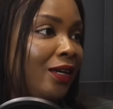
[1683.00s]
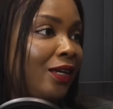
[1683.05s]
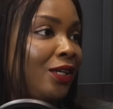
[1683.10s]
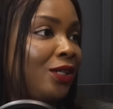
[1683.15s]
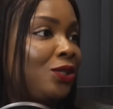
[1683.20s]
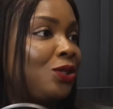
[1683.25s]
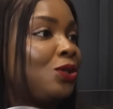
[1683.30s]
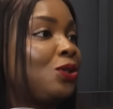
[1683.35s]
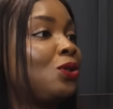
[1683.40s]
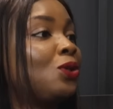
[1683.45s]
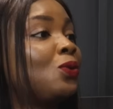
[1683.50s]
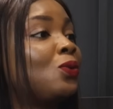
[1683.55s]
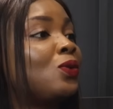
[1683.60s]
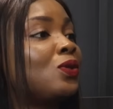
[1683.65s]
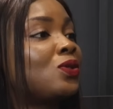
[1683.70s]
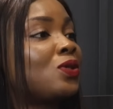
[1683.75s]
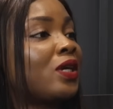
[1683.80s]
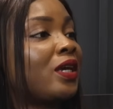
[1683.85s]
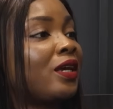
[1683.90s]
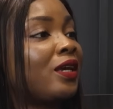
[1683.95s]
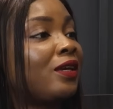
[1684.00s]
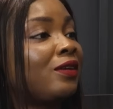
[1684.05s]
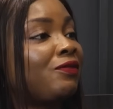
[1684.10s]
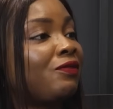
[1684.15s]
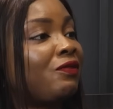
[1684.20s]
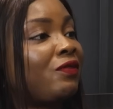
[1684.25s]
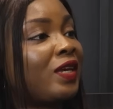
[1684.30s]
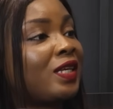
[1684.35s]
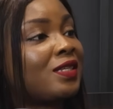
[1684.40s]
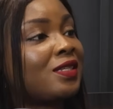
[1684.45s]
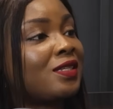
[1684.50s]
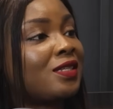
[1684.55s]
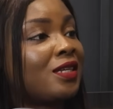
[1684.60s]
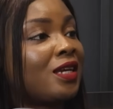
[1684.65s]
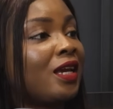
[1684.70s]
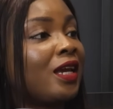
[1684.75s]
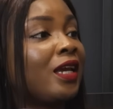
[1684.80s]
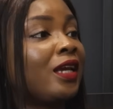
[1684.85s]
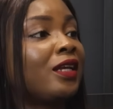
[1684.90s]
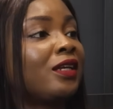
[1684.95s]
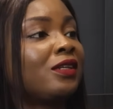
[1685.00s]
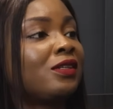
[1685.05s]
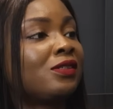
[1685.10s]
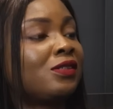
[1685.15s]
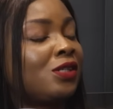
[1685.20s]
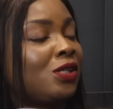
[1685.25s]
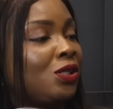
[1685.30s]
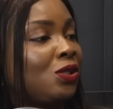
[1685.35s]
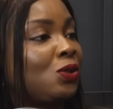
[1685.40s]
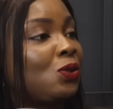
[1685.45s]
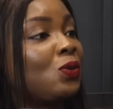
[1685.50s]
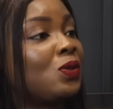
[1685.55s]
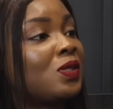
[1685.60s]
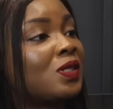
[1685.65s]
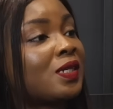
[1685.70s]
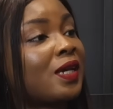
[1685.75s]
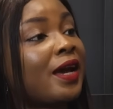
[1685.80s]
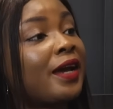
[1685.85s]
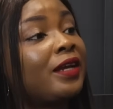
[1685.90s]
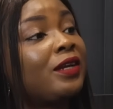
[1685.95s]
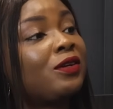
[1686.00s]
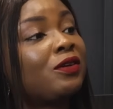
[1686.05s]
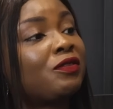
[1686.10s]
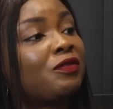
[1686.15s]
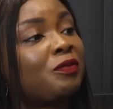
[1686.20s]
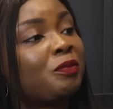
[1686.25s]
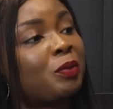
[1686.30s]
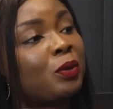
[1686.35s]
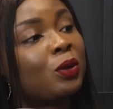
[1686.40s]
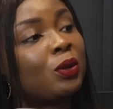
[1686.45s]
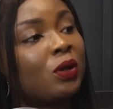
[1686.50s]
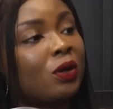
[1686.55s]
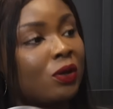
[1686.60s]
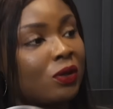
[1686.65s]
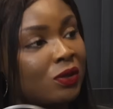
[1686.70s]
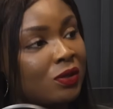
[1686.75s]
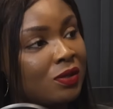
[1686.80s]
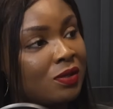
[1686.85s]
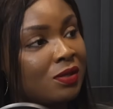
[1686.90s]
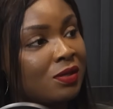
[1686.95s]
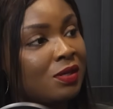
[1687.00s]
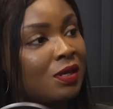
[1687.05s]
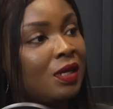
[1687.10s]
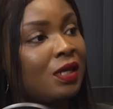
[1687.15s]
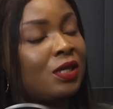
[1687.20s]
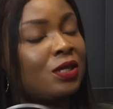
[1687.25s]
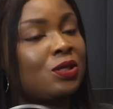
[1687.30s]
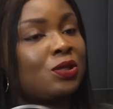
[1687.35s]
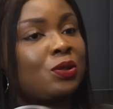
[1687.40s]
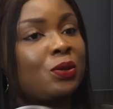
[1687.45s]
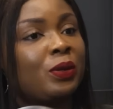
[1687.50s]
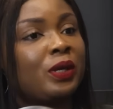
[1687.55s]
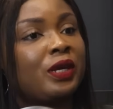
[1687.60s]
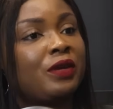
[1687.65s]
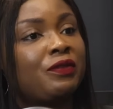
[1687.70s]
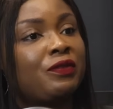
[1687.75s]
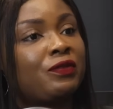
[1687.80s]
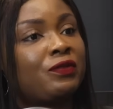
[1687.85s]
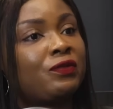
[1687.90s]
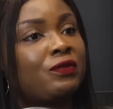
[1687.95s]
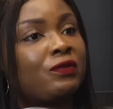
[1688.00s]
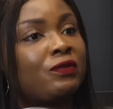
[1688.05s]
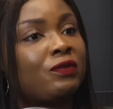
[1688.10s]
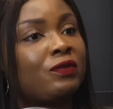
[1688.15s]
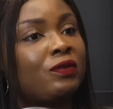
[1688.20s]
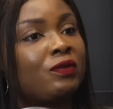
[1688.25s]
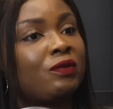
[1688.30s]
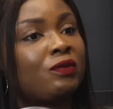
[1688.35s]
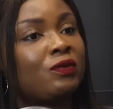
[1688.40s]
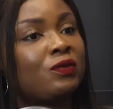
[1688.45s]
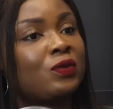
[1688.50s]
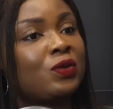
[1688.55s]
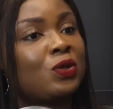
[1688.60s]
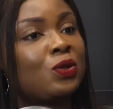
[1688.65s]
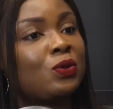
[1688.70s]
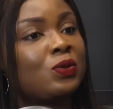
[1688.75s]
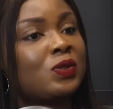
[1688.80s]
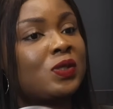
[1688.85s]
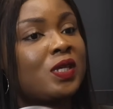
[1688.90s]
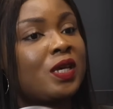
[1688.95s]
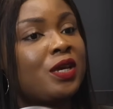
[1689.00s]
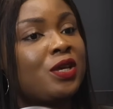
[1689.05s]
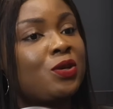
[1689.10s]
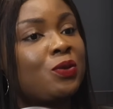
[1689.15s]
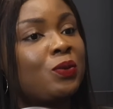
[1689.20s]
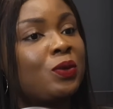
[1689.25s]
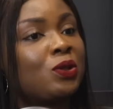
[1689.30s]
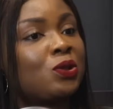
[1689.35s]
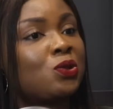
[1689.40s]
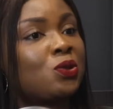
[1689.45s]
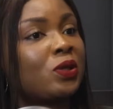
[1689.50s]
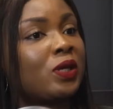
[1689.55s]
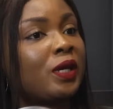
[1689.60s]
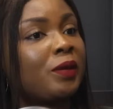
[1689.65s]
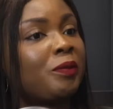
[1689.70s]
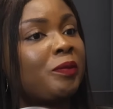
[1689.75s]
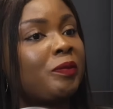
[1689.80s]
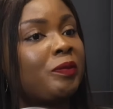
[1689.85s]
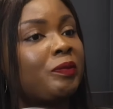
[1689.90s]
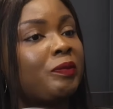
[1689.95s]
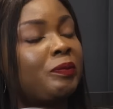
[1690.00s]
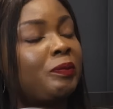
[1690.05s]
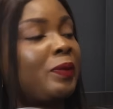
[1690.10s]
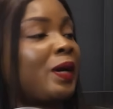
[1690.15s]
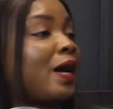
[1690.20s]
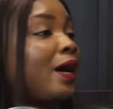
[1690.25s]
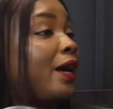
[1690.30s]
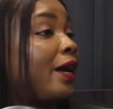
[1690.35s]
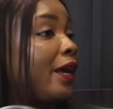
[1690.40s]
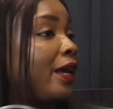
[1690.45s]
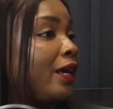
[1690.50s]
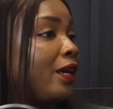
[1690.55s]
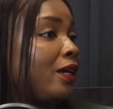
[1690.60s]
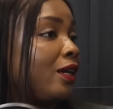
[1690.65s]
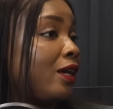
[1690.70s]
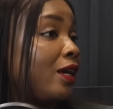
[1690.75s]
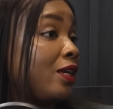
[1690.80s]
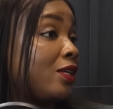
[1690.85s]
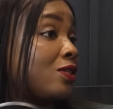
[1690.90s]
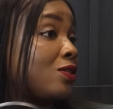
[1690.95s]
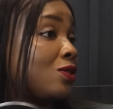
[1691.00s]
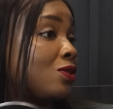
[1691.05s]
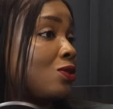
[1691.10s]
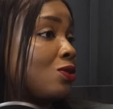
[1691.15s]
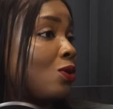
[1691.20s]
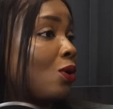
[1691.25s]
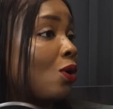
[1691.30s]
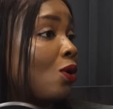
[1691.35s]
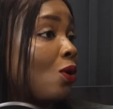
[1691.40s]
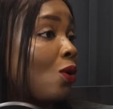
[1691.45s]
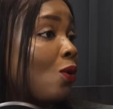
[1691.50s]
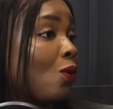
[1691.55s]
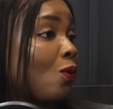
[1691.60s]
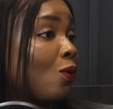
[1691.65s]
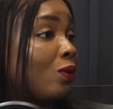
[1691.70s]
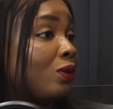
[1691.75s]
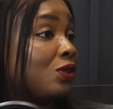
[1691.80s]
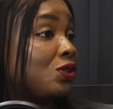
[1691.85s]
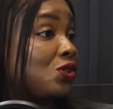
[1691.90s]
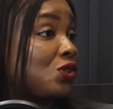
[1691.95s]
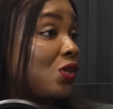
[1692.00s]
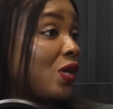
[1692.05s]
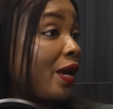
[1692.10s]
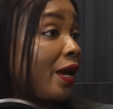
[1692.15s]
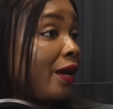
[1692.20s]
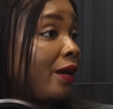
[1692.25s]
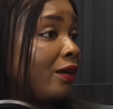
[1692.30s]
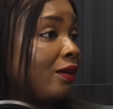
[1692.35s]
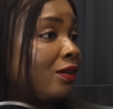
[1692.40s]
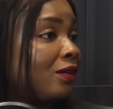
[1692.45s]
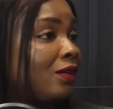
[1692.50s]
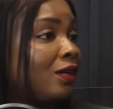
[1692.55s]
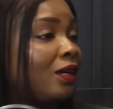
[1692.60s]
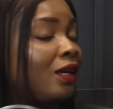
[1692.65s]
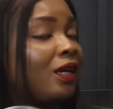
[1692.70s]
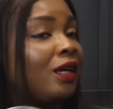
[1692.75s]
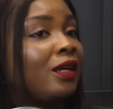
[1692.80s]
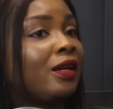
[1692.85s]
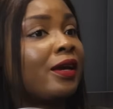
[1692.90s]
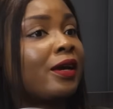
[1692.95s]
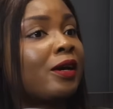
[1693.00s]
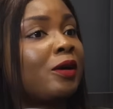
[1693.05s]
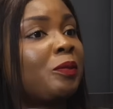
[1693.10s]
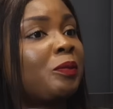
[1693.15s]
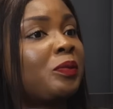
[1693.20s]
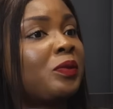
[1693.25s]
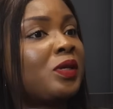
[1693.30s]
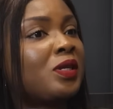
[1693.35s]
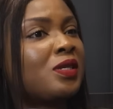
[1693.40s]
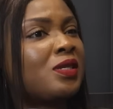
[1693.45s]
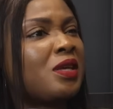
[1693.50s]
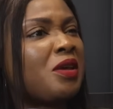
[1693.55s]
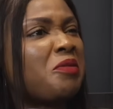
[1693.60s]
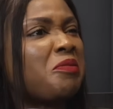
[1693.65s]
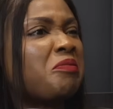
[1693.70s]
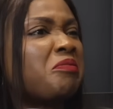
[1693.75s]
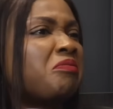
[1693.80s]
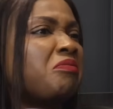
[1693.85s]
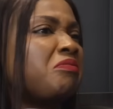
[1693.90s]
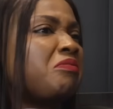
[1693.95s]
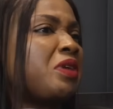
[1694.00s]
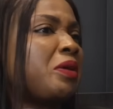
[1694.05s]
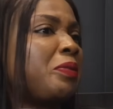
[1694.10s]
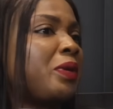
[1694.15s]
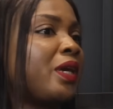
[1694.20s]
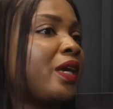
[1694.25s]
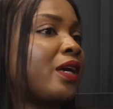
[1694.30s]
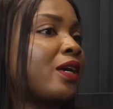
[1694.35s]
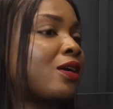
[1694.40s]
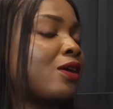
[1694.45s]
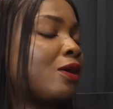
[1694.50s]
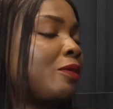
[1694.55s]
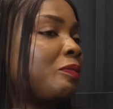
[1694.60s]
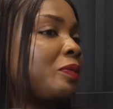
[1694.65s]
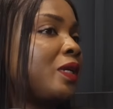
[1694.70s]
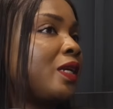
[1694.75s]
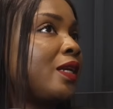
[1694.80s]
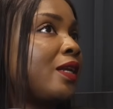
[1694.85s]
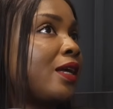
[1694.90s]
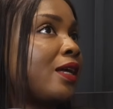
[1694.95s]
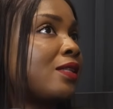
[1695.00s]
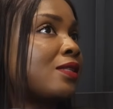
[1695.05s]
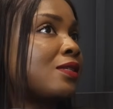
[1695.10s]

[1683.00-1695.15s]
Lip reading: You don't want to invest in those kind of products. So if you say you want to buy a stock or share in a company, say maybe a company that